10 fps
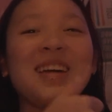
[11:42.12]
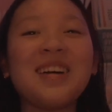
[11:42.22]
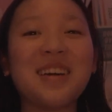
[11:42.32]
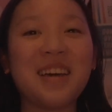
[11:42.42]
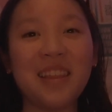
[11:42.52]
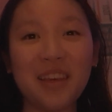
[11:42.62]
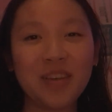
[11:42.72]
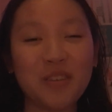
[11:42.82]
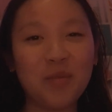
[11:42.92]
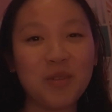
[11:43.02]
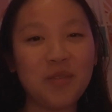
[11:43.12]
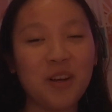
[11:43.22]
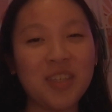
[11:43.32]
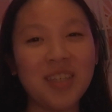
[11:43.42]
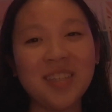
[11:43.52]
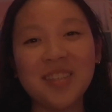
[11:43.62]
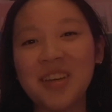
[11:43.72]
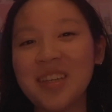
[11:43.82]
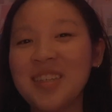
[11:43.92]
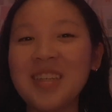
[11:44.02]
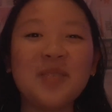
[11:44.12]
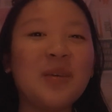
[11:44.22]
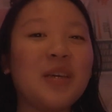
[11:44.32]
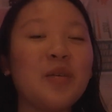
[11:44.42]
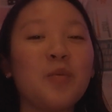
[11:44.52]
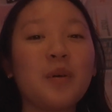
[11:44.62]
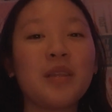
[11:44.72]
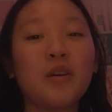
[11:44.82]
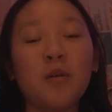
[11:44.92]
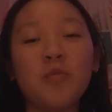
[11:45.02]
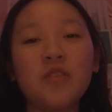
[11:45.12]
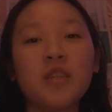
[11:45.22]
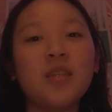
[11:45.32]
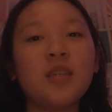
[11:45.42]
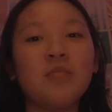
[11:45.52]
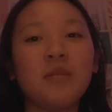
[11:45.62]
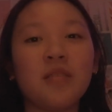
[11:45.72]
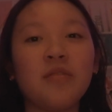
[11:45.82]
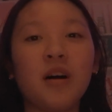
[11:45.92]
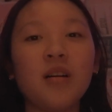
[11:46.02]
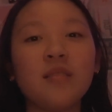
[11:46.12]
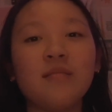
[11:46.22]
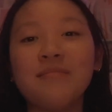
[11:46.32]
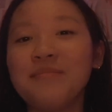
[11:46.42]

yeah, okay. Thank you guys so much for watching. See you guys next week with hopefully a better vlog.